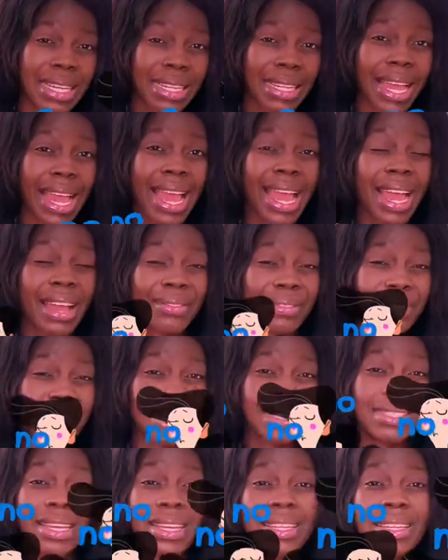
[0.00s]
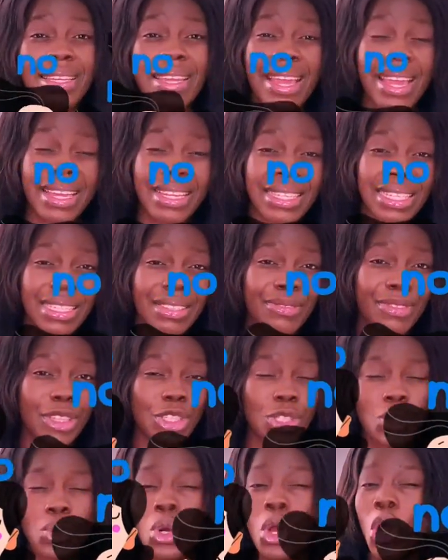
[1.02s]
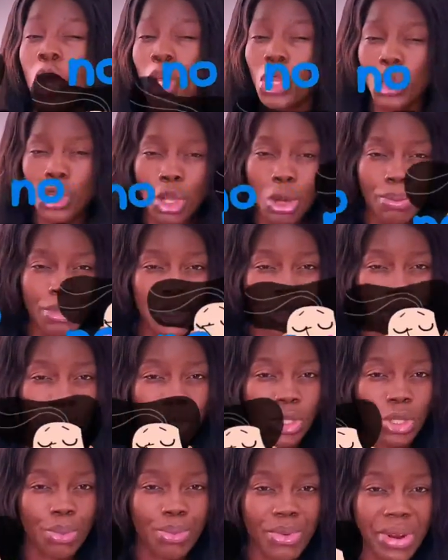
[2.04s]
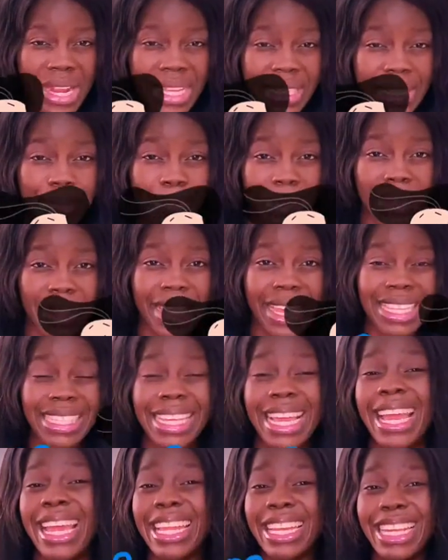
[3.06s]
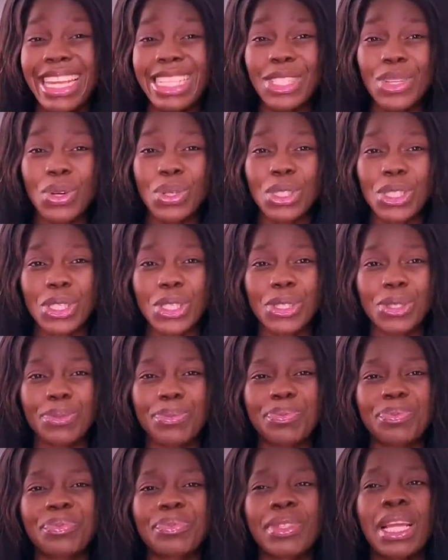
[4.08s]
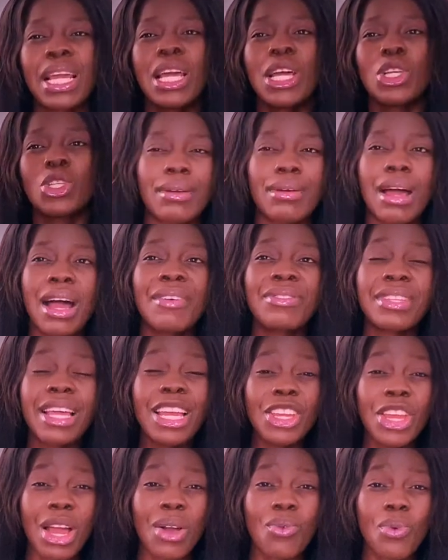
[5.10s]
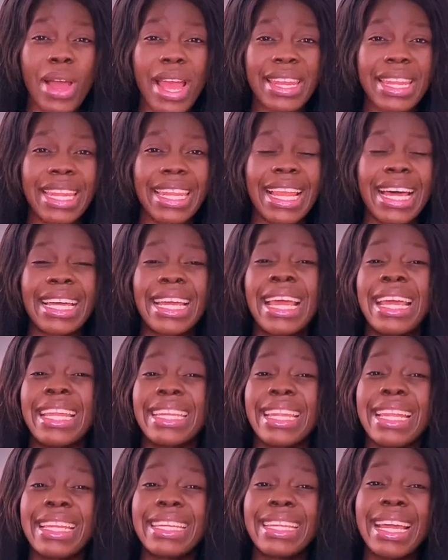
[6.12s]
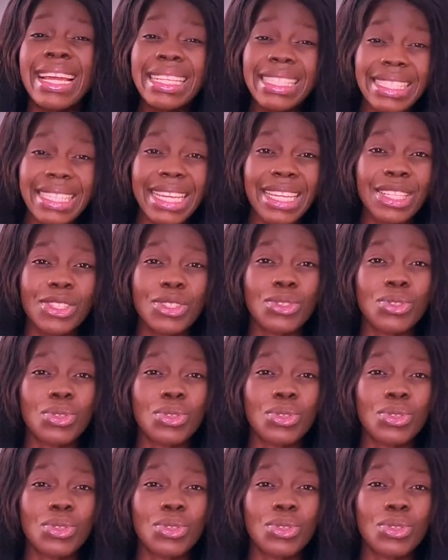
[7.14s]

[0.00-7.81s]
than I have stated here in this video, don't be so surprised about that. Let's continue. After you acquire the land, the next thing